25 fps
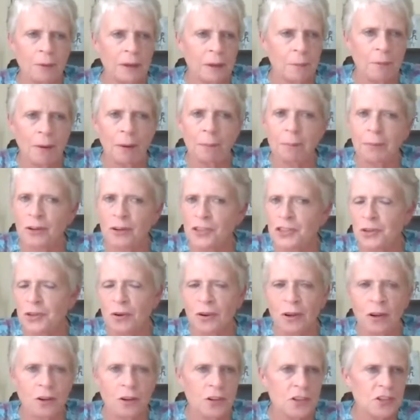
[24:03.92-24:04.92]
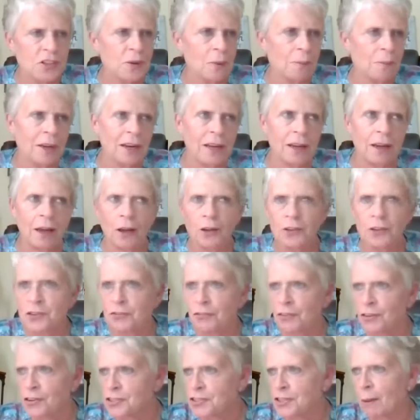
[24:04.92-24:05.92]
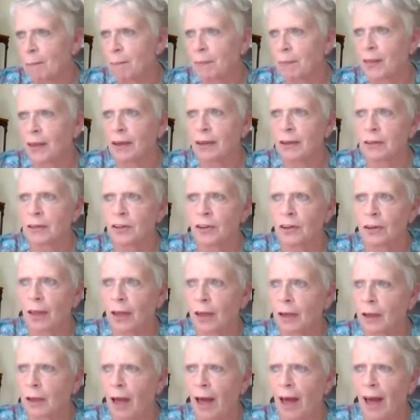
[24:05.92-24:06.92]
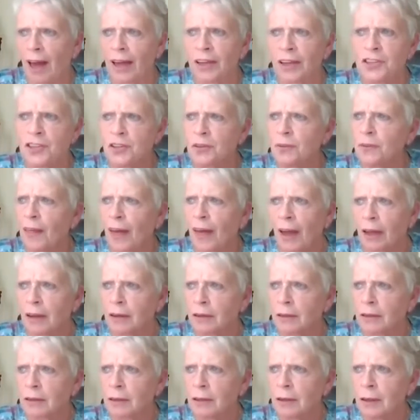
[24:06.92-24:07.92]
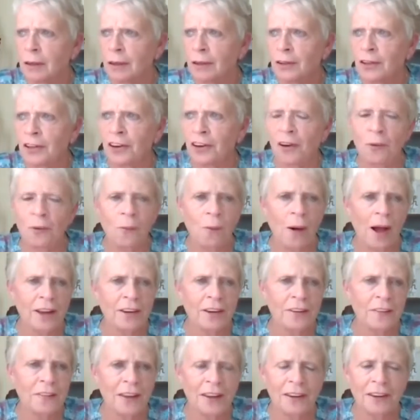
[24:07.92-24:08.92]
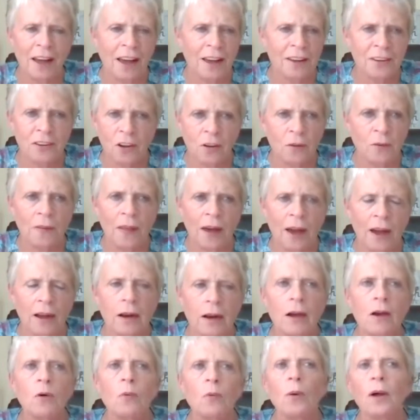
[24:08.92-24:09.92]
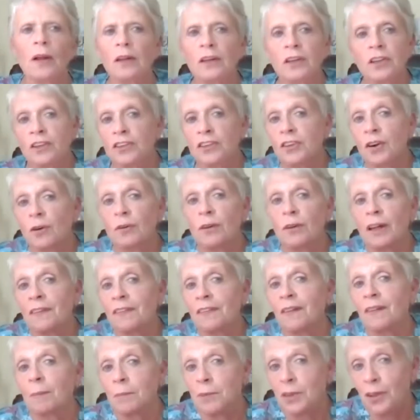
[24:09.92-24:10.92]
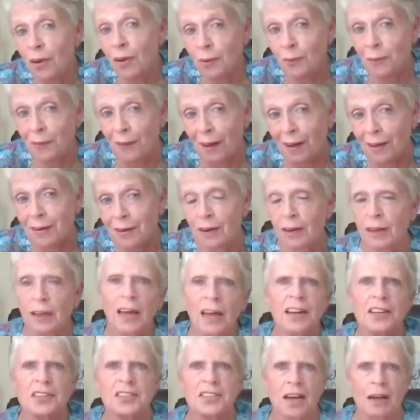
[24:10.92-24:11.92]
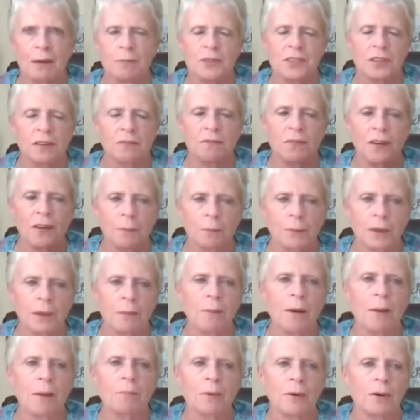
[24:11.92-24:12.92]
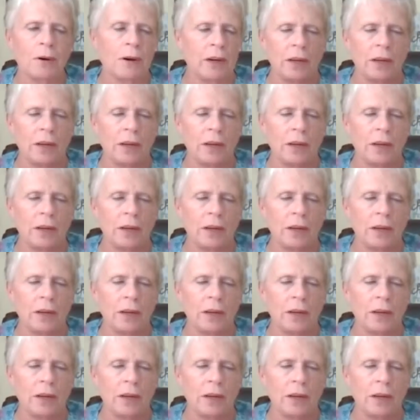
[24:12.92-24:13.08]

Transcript: members who go to somebody else for something and you're like, I do that. Why did they not know that? Well, you don't let them know that. And a lot of times in family member